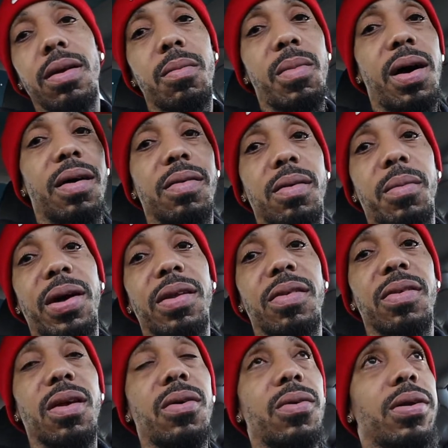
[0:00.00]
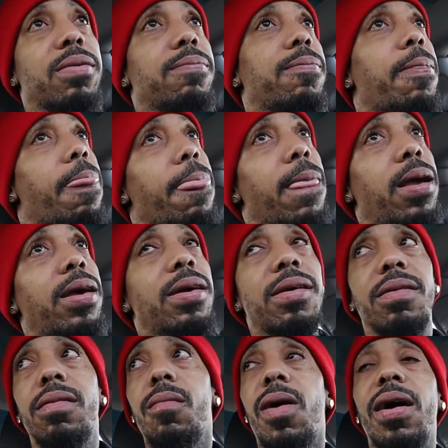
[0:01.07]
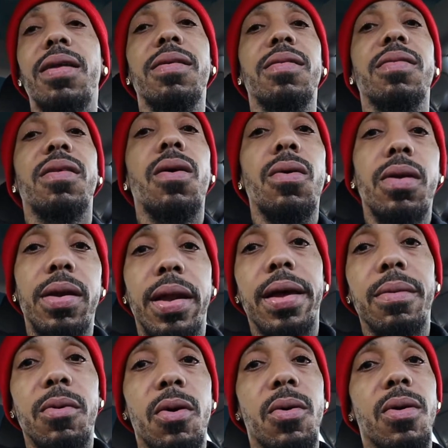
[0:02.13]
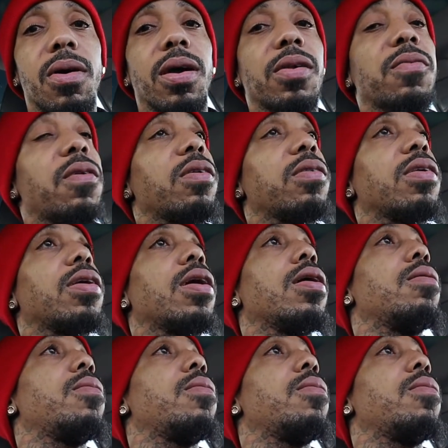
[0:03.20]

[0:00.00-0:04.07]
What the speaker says: come to mind, somebody stole it. Somebody done stole the damn car. That's the first thing came